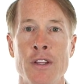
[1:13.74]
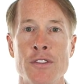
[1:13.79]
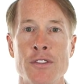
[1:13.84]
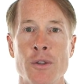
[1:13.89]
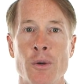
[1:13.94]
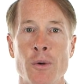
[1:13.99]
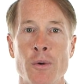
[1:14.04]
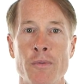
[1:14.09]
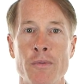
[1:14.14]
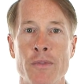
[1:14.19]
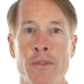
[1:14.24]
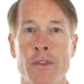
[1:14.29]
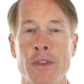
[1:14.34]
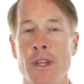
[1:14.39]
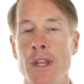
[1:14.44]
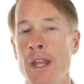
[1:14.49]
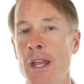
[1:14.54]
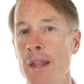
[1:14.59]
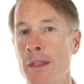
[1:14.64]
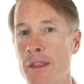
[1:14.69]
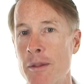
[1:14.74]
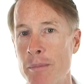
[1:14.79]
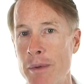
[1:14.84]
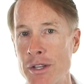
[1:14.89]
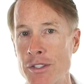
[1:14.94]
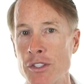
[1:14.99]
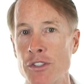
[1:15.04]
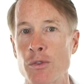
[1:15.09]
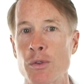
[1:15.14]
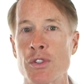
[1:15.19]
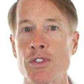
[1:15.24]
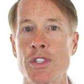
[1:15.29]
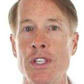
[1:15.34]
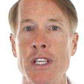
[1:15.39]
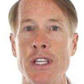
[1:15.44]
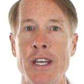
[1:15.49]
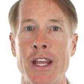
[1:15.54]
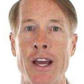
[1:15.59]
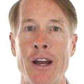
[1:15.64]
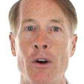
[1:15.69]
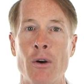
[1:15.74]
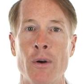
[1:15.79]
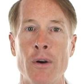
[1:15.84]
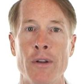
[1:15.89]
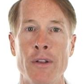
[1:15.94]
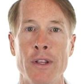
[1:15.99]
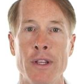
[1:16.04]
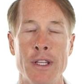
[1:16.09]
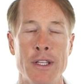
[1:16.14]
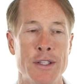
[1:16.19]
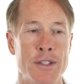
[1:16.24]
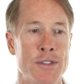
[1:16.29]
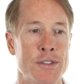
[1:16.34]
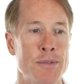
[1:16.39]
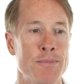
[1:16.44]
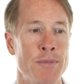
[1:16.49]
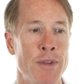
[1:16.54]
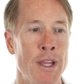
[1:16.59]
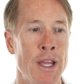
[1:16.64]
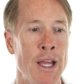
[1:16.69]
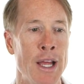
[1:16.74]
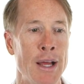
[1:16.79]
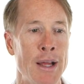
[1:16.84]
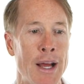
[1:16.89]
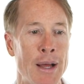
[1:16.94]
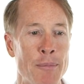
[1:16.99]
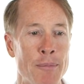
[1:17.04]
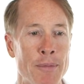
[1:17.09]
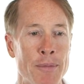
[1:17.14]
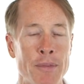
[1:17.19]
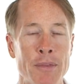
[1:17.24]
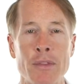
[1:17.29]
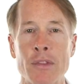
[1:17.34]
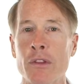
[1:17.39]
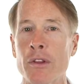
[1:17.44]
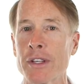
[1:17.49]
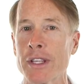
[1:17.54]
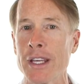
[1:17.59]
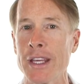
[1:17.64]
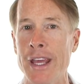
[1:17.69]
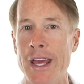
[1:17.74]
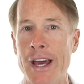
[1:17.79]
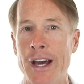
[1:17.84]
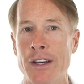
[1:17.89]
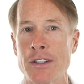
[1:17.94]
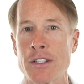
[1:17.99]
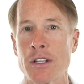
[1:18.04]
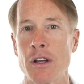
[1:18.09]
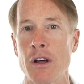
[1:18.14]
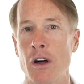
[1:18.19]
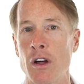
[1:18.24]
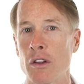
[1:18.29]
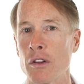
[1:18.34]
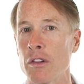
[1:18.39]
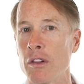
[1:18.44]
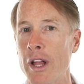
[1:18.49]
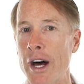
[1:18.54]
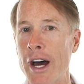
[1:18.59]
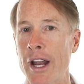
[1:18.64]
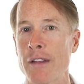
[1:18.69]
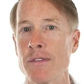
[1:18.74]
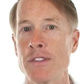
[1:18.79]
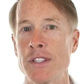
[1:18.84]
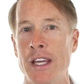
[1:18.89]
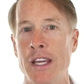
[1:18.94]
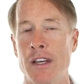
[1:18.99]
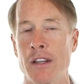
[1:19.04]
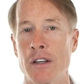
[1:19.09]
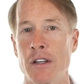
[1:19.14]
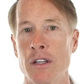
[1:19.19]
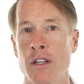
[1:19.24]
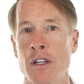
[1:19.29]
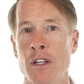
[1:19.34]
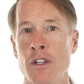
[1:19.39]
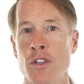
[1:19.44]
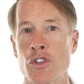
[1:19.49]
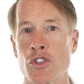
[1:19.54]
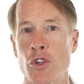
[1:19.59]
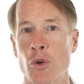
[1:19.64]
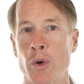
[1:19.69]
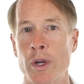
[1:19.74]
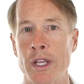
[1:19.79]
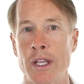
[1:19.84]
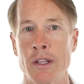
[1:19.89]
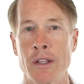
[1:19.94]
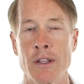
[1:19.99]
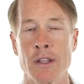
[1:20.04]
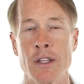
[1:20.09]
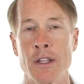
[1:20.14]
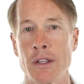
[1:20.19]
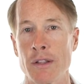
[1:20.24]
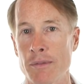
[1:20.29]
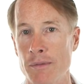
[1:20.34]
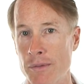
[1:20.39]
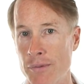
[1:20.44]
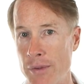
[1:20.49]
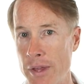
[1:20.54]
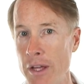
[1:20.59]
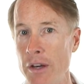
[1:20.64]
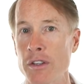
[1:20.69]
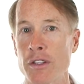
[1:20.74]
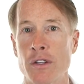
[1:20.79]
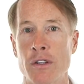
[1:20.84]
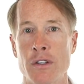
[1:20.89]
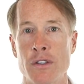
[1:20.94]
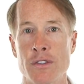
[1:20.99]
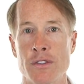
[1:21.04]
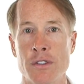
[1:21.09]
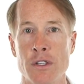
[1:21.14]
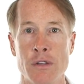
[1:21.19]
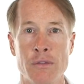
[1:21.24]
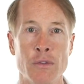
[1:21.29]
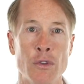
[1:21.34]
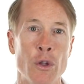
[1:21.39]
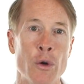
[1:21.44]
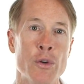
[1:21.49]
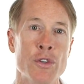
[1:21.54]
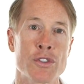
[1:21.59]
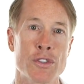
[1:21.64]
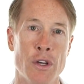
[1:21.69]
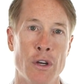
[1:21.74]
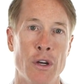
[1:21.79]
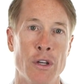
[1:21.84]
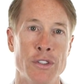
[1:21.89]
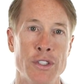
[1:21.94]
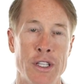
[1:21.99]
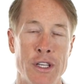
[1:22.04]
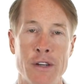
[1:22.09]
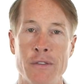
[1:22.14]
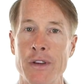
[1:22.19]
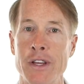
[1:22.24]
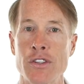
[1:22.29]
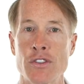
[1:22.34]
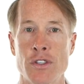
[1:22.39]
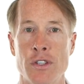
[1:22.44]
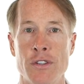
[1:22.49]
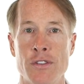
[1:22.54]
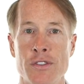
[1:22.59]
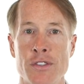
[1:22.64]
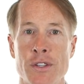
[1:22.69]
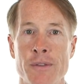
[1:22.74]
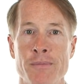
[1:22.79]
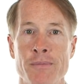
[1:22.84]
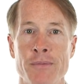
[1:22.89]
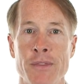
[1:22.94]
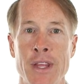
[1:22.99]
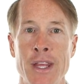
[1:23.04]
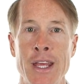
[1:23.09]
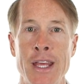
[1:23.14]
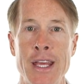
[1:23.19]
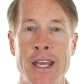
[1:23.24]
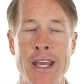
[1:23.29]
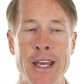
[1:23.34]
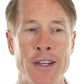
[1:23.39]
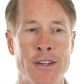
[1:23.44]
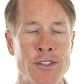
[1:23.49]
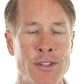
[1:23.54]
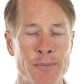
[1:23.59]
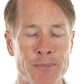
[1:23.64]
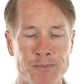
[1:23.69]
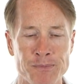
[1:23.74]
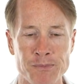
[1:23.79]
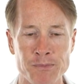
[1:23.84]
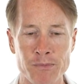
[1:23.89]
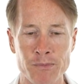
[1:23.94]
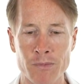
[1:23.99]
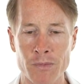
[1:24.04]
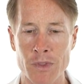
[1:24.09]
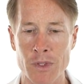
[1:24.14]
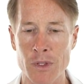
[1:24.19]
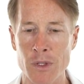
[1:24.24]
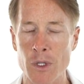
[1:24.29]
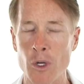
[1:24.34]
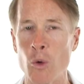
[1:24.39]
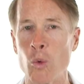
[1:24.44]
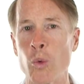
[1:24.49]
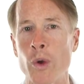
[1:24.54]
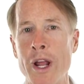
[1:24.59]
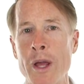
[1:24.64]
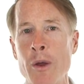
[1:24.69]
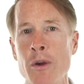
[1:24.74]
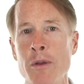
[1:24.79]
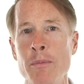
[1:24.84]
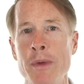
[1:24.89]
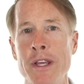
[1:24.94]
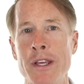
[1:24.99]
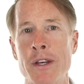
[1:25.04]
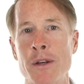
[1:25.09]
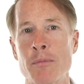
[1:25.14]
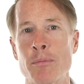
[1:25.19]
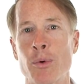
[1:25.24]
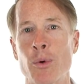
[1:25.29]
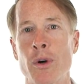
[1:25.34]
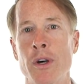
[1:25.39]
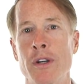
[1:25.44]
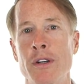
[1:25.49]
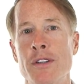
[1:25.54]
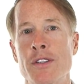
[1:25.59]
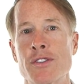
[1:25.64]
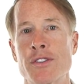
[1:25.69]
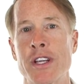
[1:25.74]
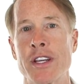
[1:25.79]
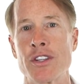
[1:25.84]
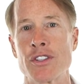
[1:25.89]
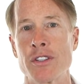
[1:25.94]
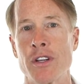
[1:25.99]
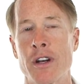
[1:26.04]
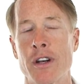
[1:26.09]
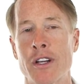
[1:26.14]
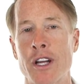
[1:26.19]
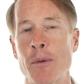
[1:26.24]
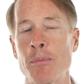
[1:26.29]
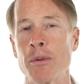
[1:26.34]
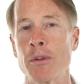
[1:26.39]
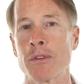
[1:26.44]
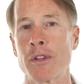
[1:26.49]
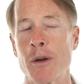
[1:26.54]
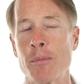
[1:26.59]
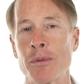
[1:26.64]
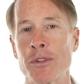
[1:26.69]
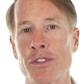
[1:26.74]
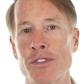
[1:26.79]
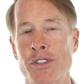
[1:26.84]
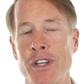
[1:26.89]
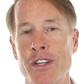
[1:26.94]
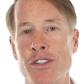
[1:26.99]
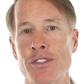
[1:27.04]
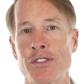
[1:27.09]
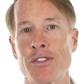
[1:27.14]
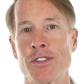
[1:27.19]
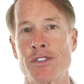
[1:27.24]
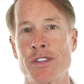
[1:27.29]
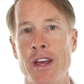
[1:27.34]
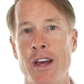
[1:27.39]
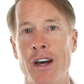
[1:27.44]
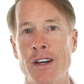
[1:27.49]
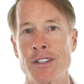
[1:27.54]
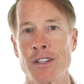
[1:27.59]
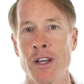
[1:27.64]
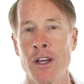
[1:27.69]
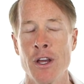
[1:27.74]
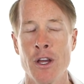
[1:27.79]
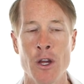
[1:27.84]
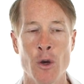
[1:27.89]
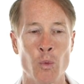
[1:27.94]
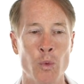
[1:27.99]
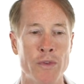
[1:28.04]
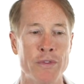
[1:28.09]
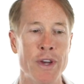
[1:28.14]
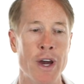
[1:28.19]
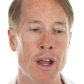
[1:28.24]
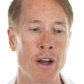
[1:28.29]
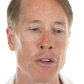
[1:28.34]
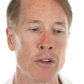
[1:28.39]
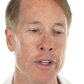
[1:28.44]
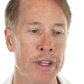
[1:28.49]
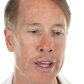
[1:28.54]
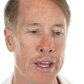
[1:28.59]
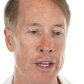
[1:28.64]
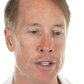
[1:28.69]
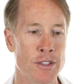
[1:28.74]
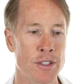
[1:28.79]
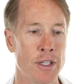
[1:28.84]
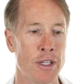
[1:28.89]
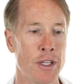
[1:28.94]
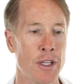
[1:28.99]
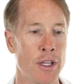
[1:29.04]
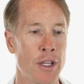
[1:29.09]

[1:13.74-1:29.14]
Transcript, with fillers: So the message we're seeing now is looking at a lot of data showing failures of low salt interventions. And what I would make an important distinction on, a couple distinctions, is that we've got to look at